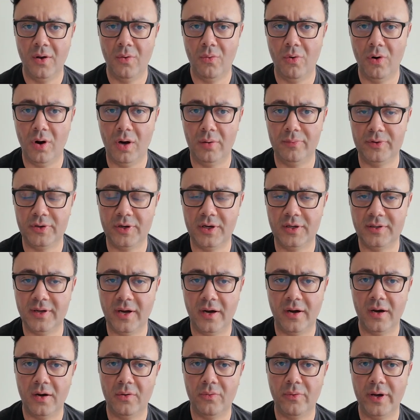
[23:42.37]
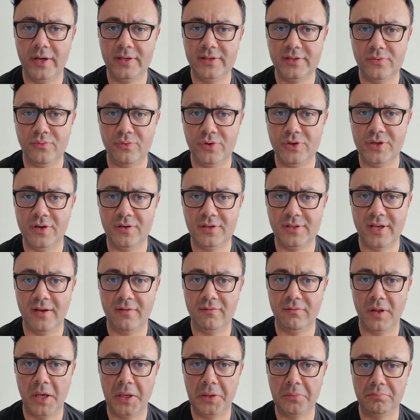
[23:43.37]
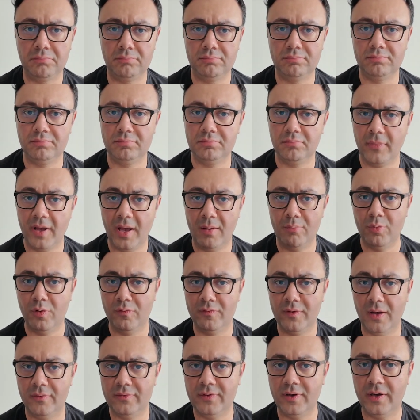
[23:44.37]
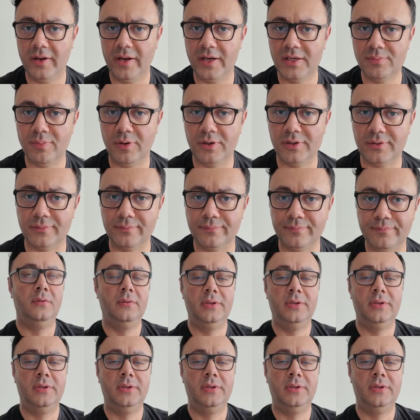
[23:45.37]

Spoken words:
Welcome to Qatar Airways. Wish you a safe flight, and moved on to the next person.